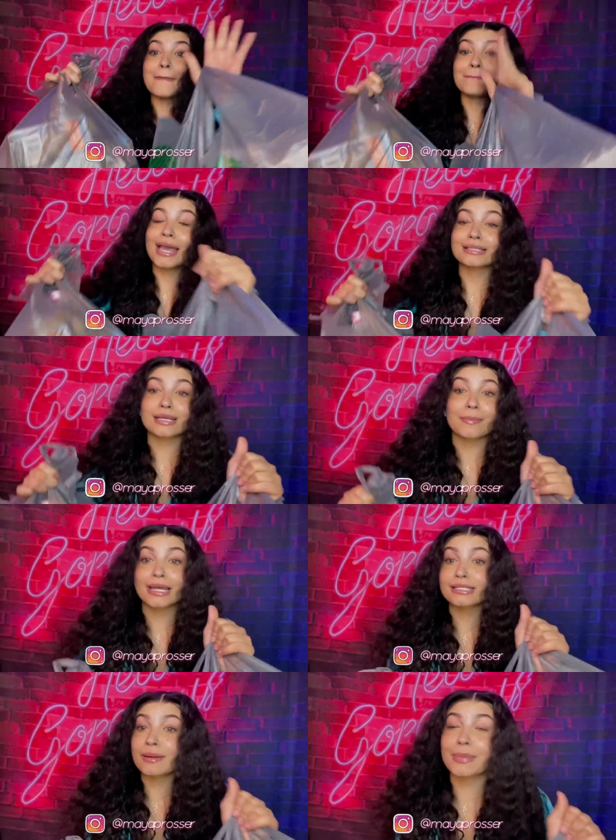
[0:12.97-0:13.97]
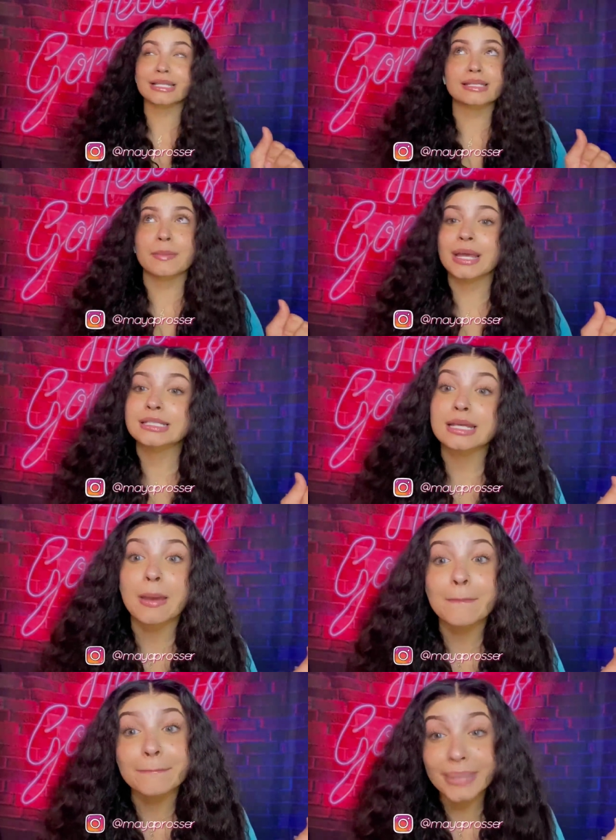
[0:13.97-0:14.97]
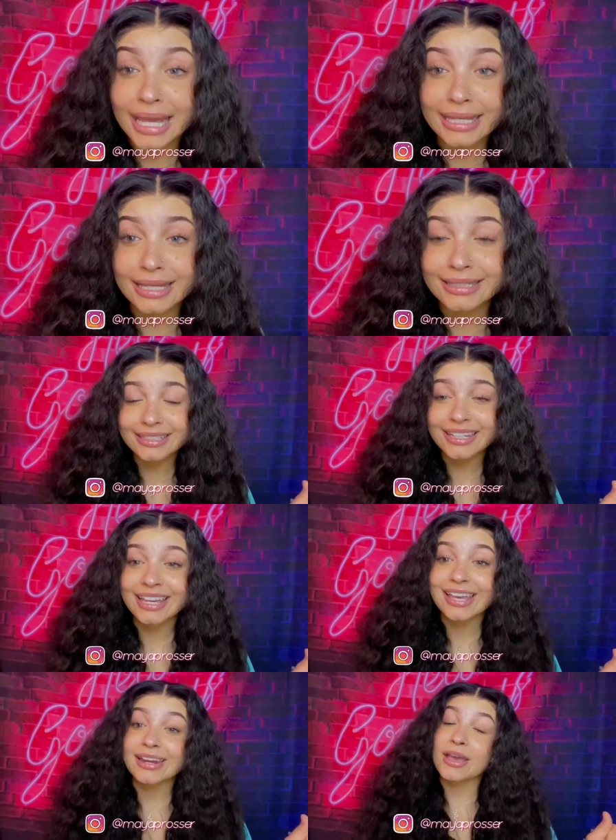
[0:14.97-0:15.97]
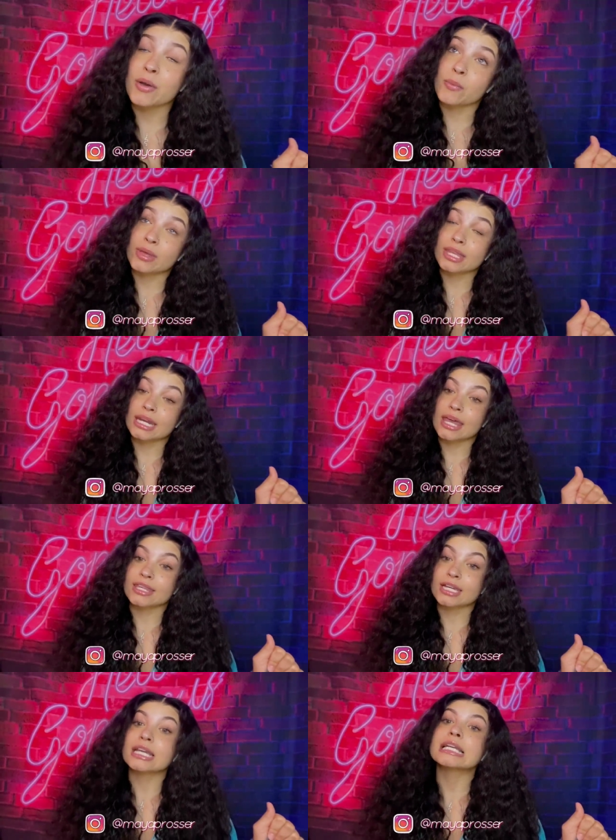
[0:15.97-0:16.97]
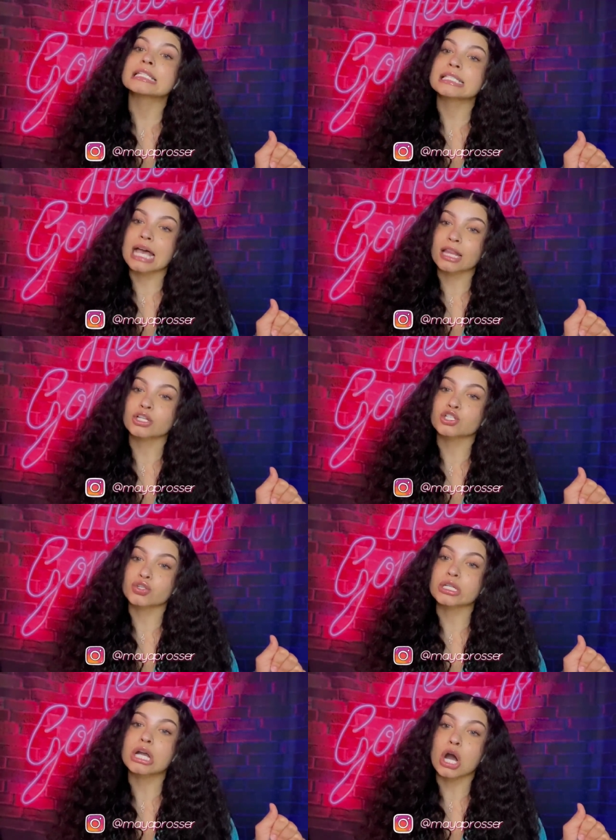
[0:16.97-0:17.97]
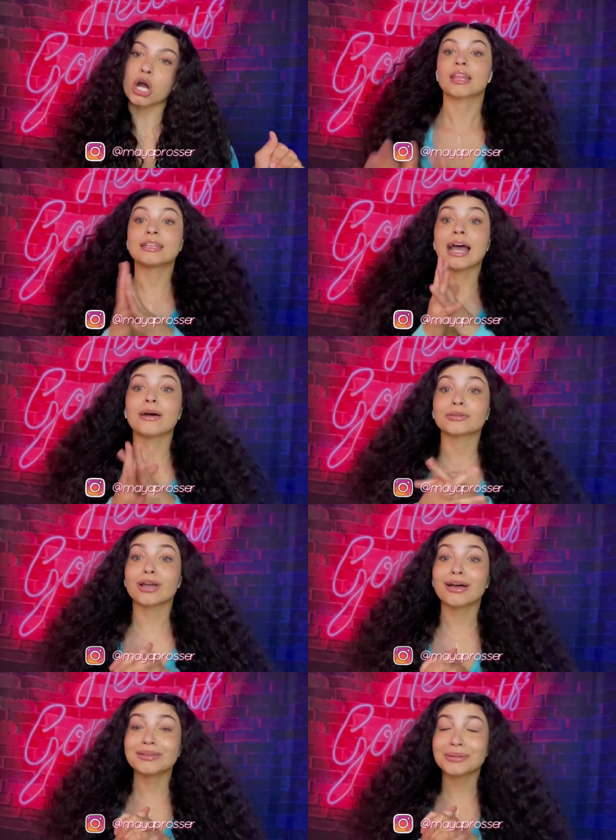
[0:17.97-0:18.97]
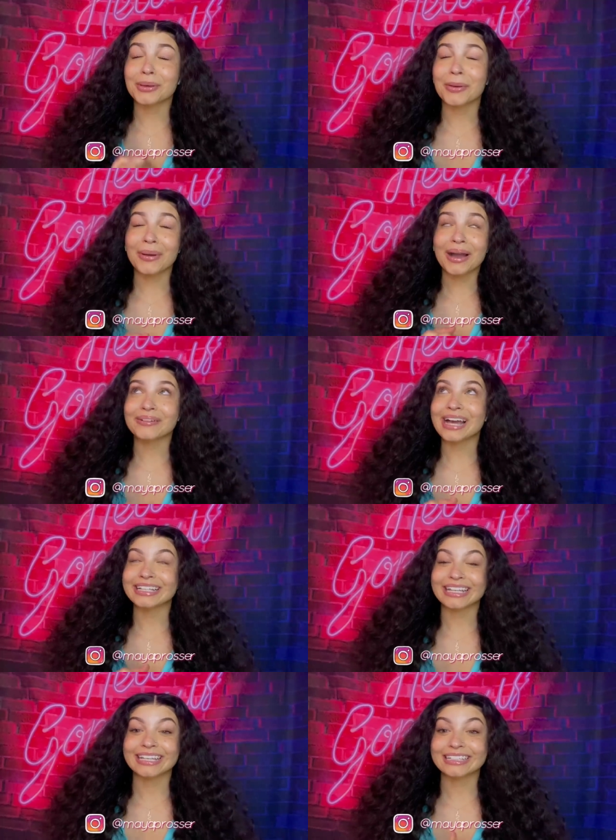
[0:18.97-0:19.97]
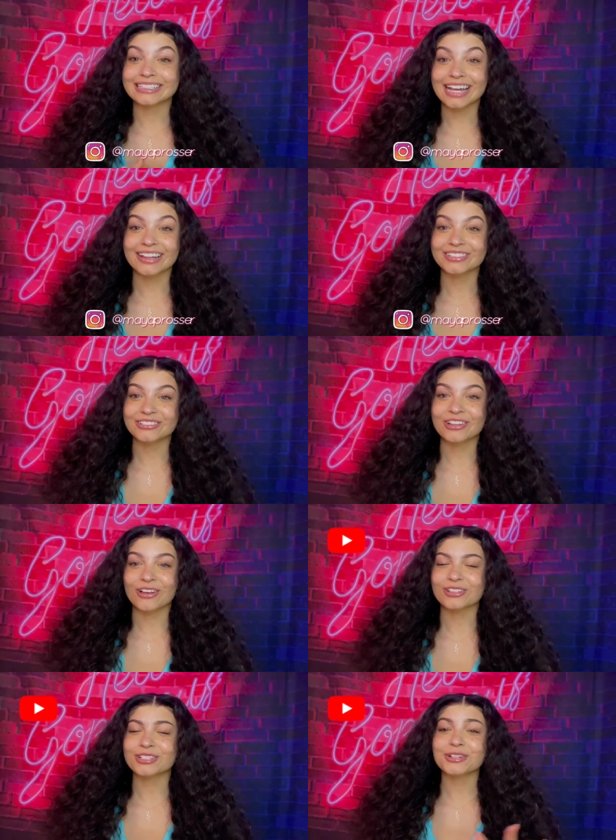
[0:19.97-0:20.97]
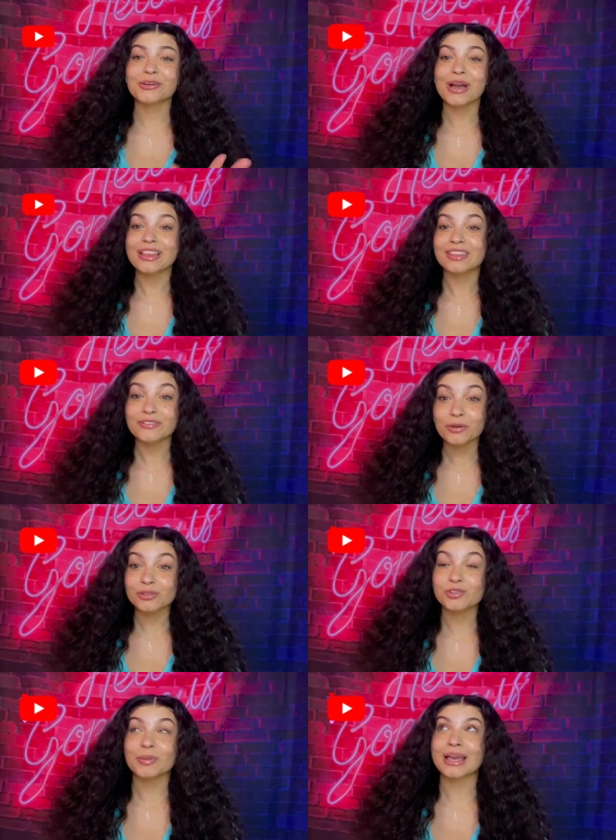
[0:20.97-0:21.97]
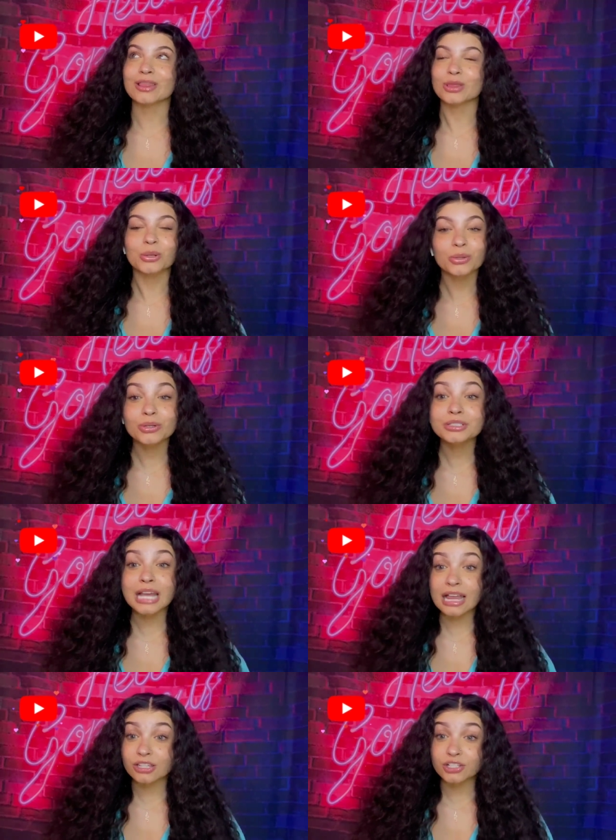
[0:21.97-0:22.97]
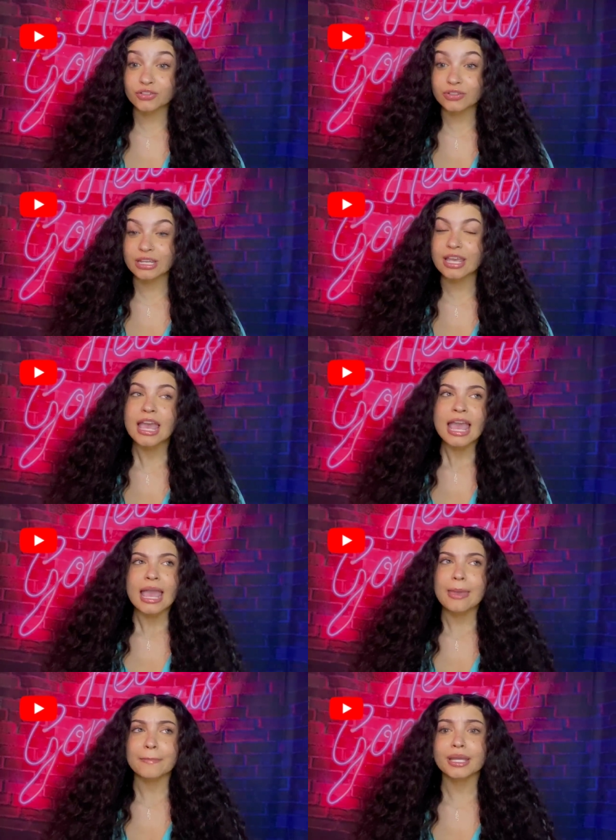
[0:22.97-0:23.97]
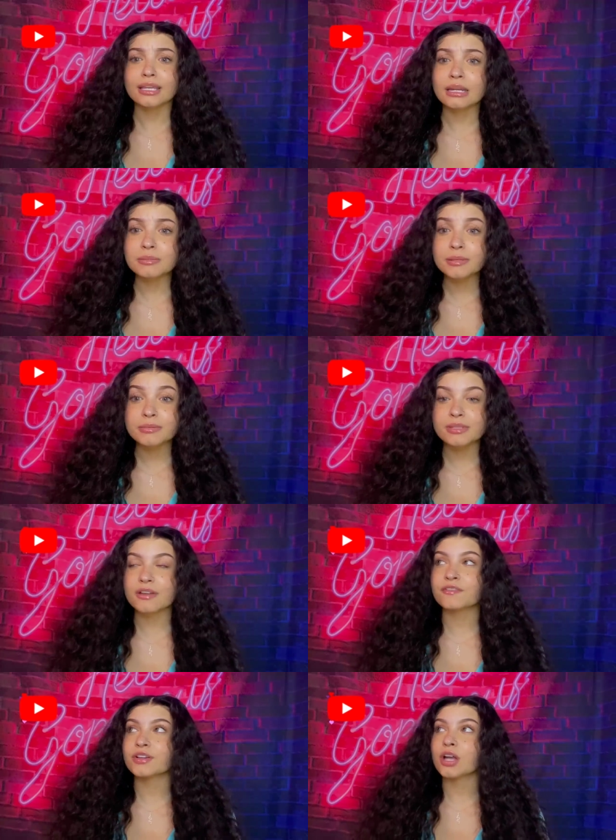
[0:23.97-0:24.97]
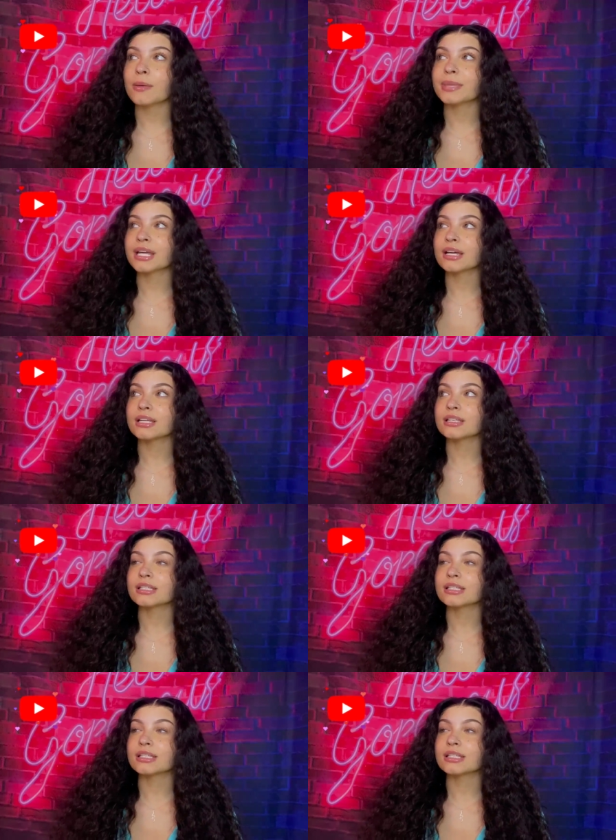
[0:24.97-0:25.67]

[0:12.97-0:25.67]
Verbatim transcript: back to the back to the back to the back to the back at it again with another Dollar Tree haul. Now, y'all know how I get in the Dollar Tree hauls. Y'all know I love going to my local Dollar Tree and picking up some stuff for y'all because